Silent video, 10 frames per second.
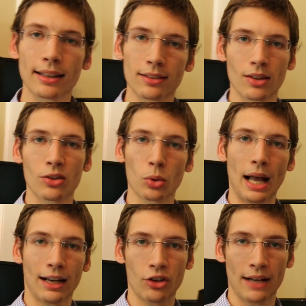and so this will
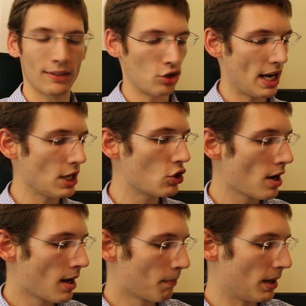actually have to change.
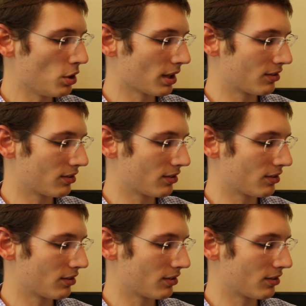But you can